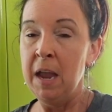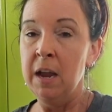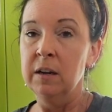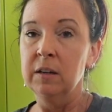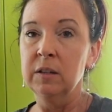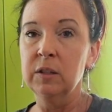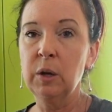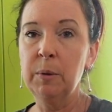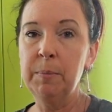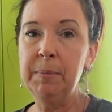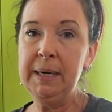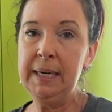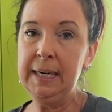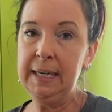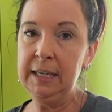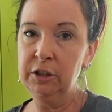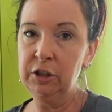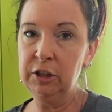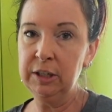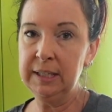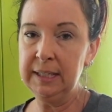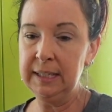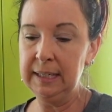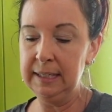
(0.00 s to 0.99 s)
So I'll be
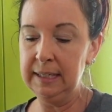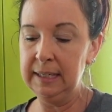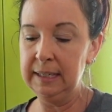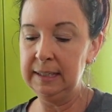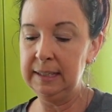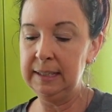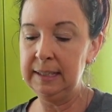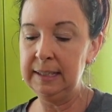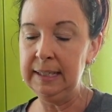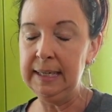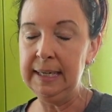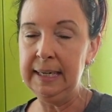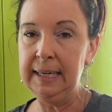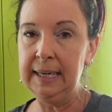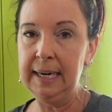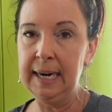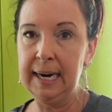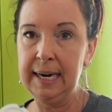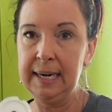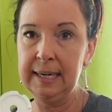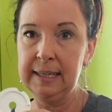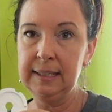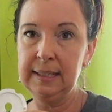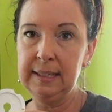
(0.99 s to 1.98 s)
interested to see
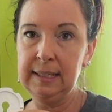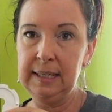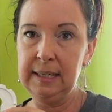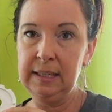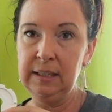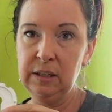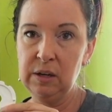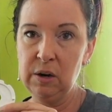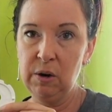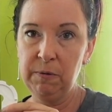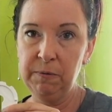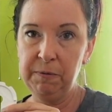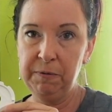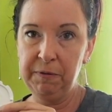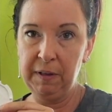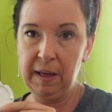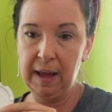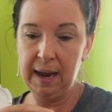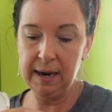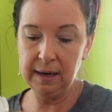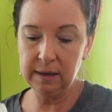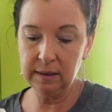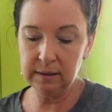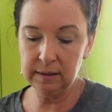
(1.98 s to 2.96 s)
as these don't
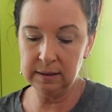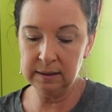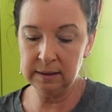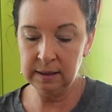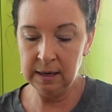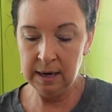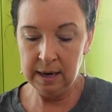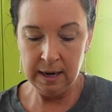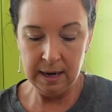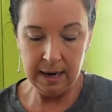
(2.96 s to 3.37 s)
flex